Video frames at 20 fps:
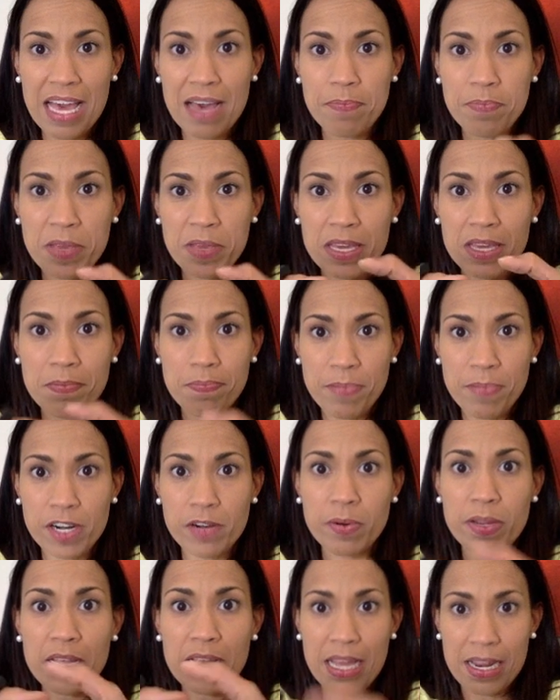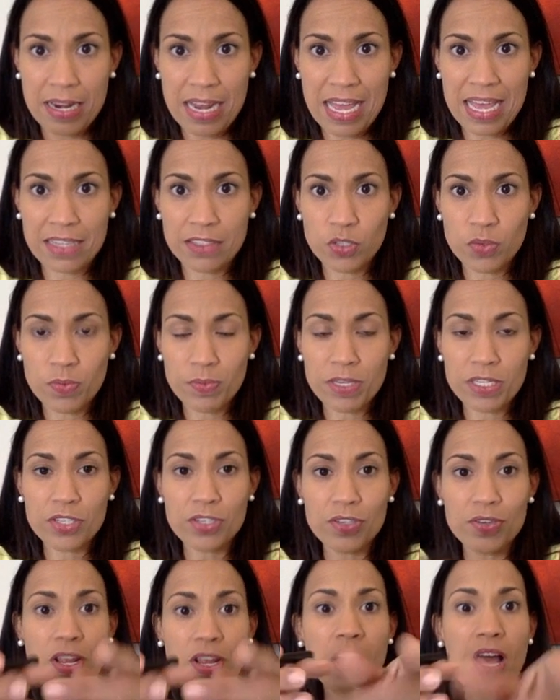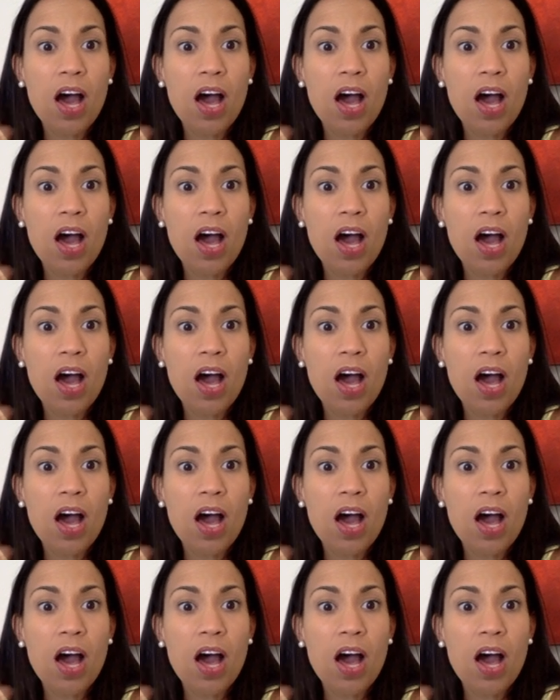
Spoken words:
epi, peri, and endomysium